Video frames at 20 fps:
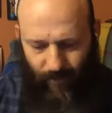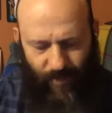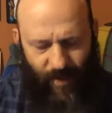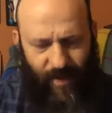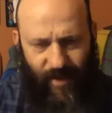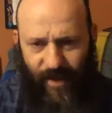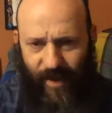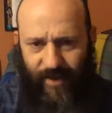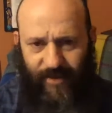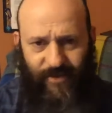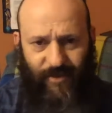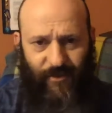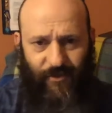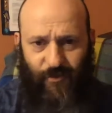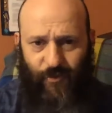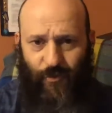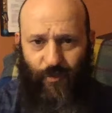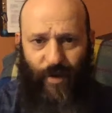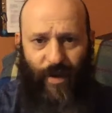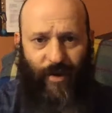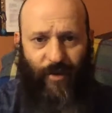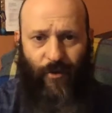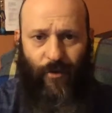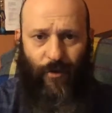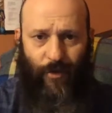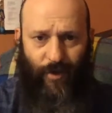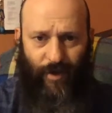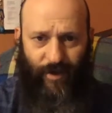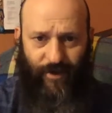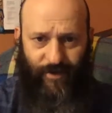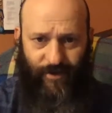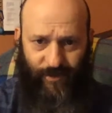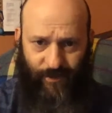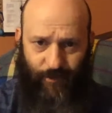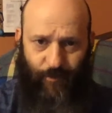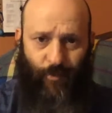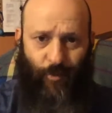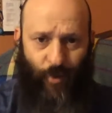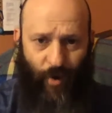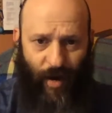has a direct correlation to
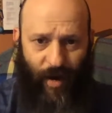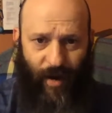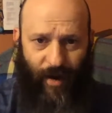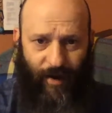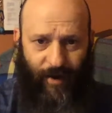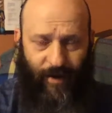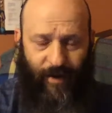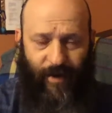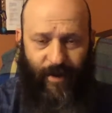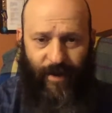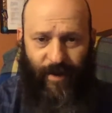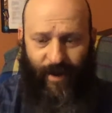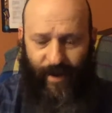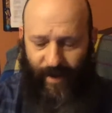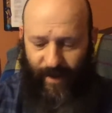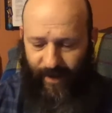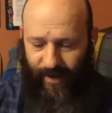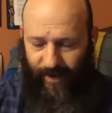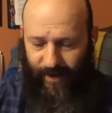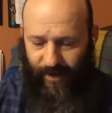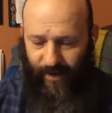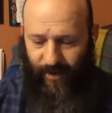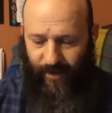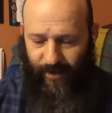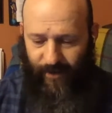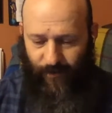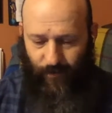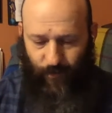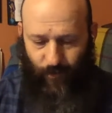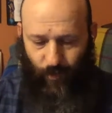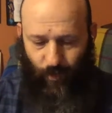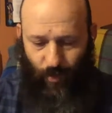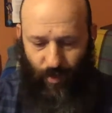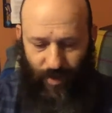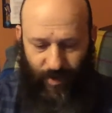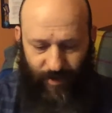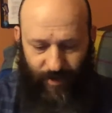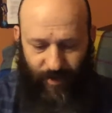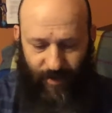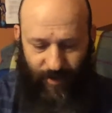pride. And
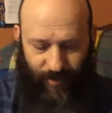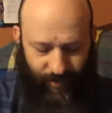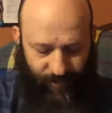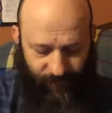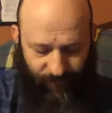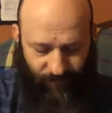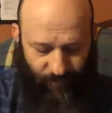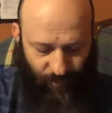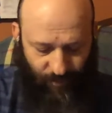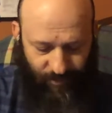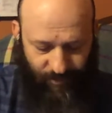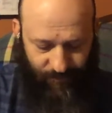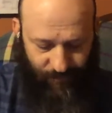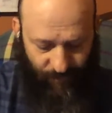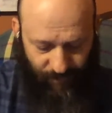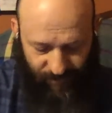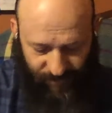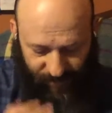one, in the first verse,